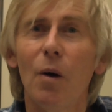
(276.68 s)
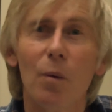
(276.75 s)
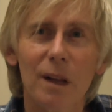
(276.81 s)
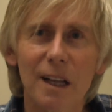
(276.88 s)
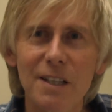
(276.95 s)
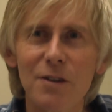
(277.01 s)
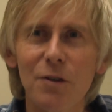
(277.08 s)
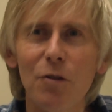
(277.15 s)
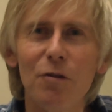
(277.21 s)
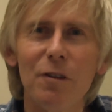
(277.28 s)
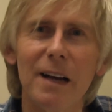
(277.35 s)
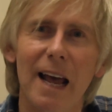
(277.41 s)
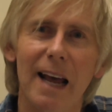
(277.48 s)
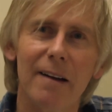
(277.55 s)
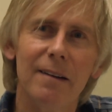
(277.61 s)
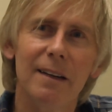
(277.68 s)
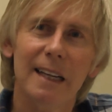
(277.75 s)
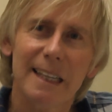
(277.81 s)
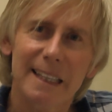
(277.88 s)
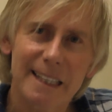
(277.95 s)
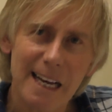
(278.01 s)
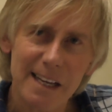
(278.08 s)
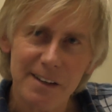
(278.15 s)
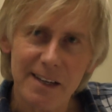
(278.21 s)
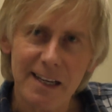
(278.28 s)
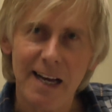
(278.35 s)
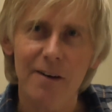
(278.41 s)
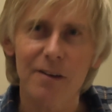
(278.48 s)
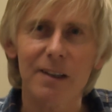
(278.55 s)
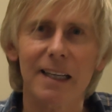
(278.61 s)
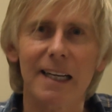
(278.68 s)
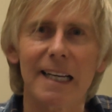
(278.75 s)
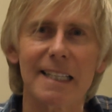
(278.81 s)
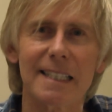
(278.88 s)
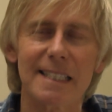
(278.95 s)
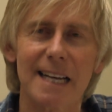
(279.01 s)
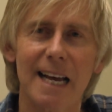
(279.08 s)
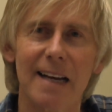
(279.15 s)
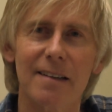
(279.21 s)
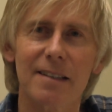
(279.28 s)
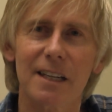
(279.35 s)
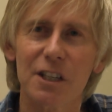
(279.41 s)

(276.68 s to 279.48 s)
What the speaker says: Well, that's all for now. Get your calculators out